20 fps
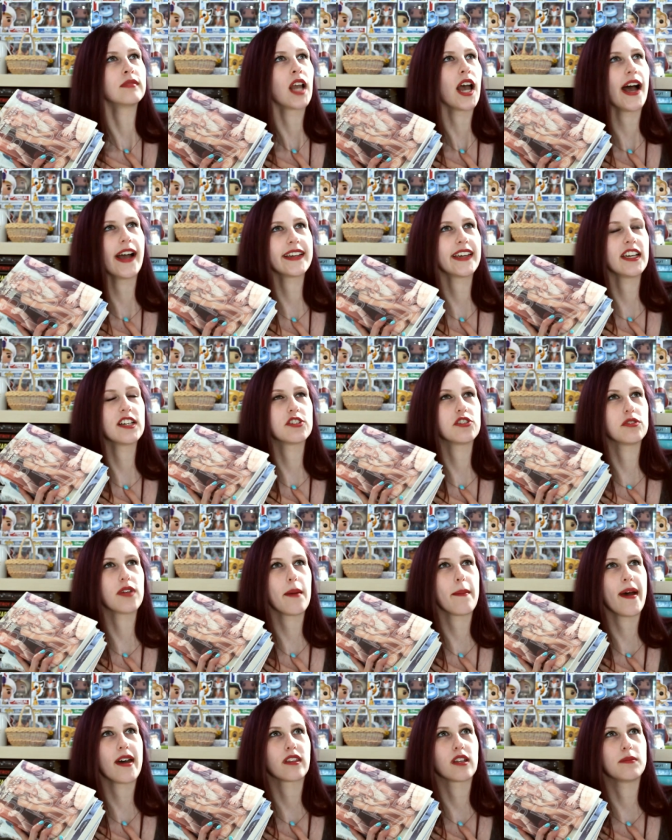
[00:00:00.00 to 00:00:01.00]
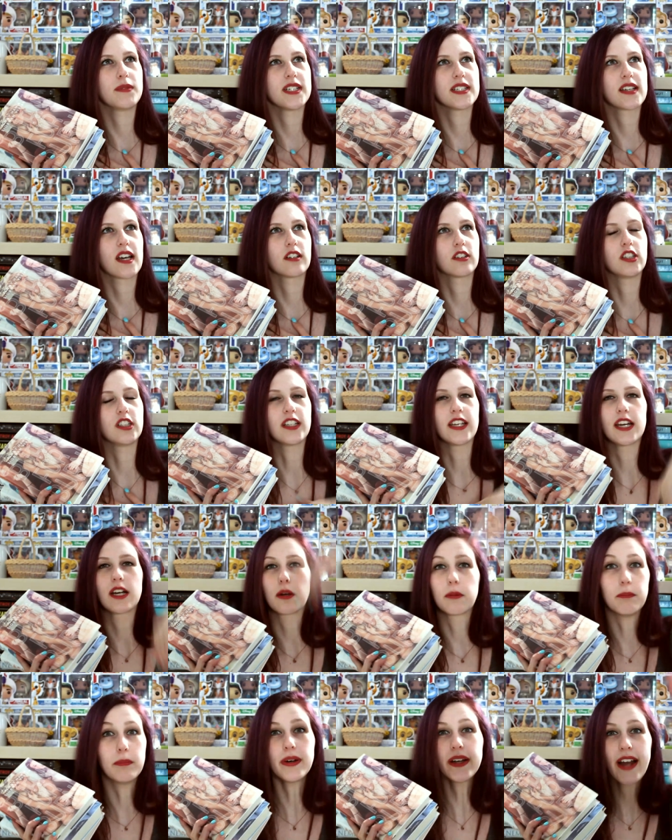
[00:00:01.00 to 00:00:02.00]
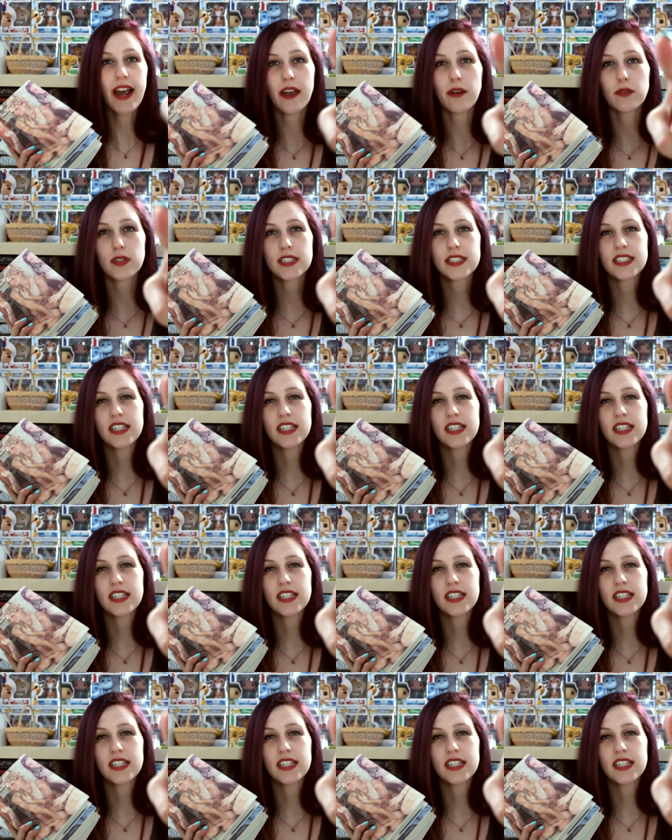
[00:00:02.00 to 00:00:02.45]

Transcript: I can't do that math, I'm dyscalculic. But I was